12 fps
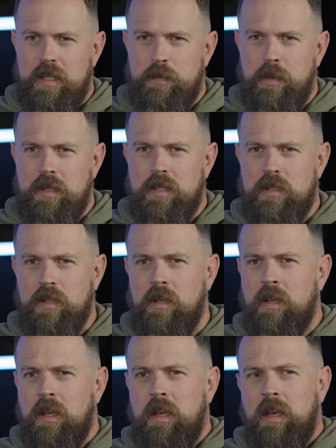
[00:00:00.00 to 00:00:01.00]
it's been such an
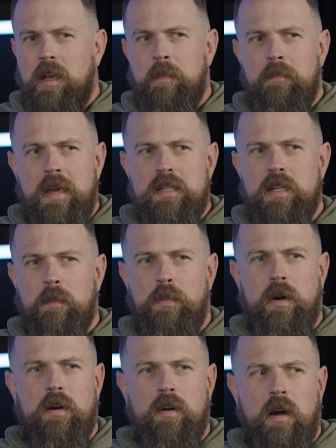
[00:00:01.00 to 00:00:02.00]
amazing
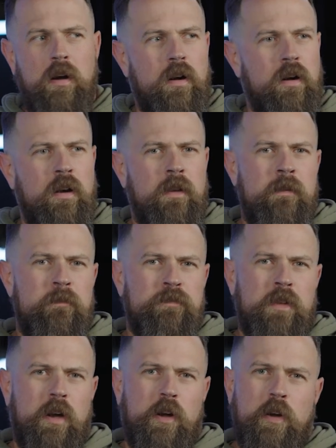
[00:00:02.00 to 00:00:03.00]
part.
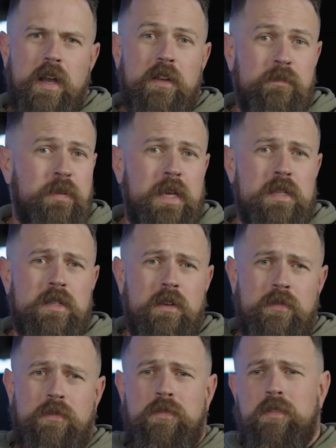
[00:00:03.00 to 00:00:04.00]
Our creative piece
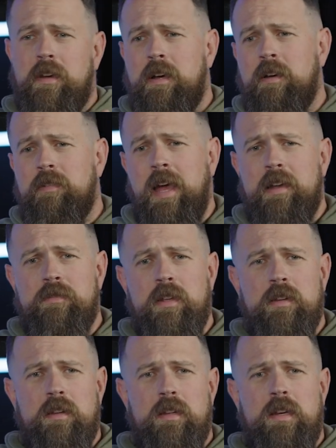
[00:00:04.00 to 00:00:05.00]
of
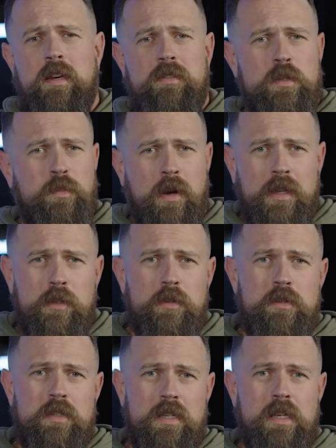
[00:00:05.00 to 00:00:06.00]
Advent, this
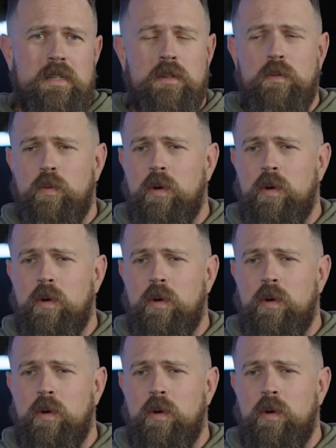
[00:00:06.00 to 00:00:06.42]
prelude season,